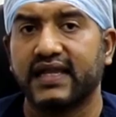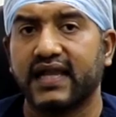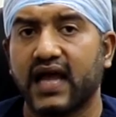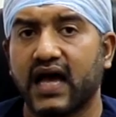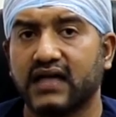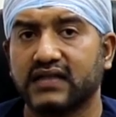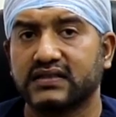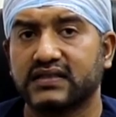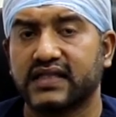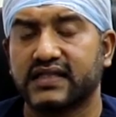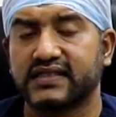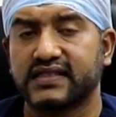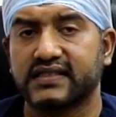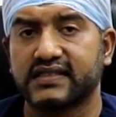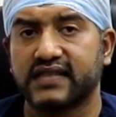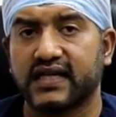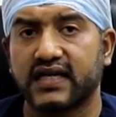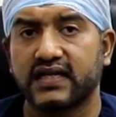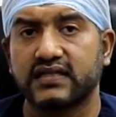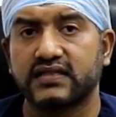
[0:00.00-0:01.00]
the last
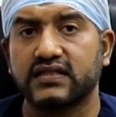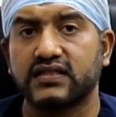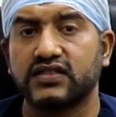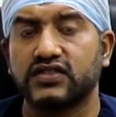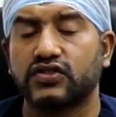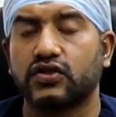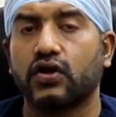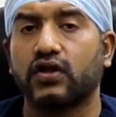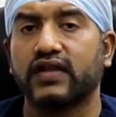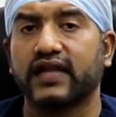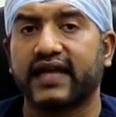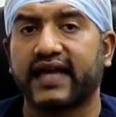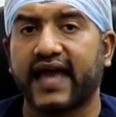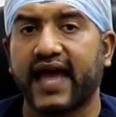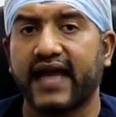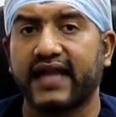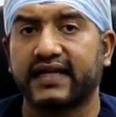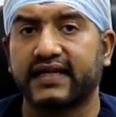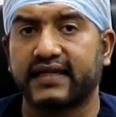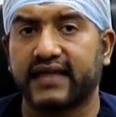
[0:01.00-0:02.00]
exercise is called the
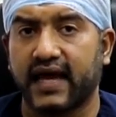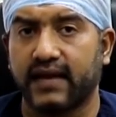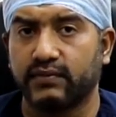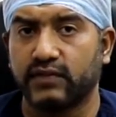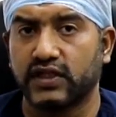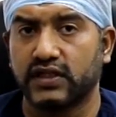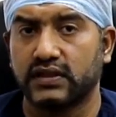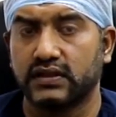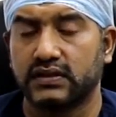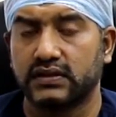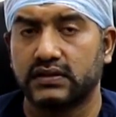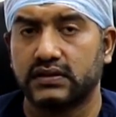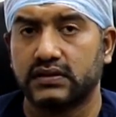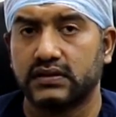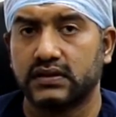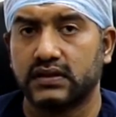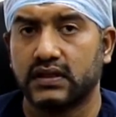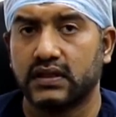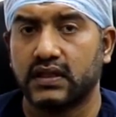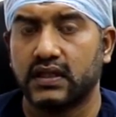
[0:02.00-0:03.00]
cat camel.
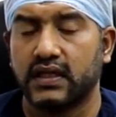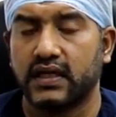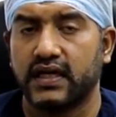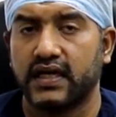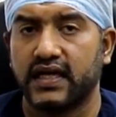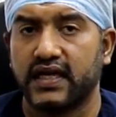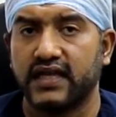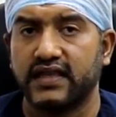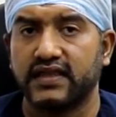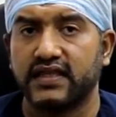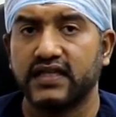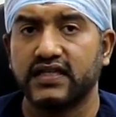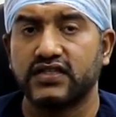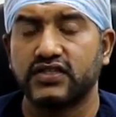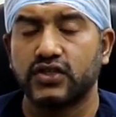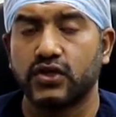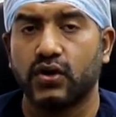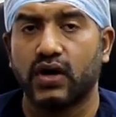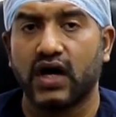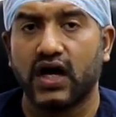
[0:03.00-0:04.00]
In
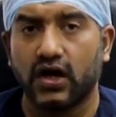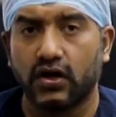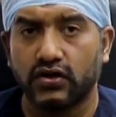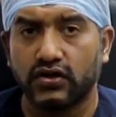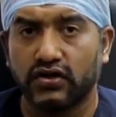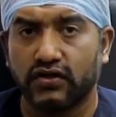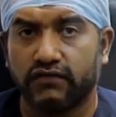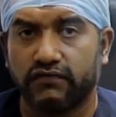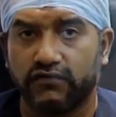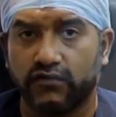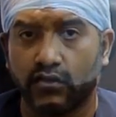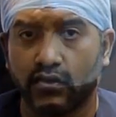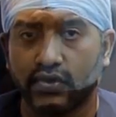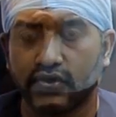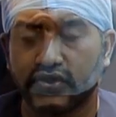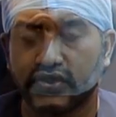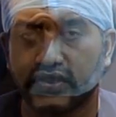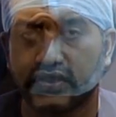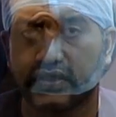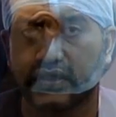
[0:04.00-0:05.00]
this, you are on your
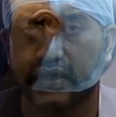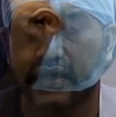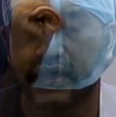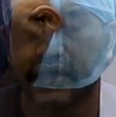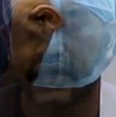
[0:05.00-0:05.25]
fours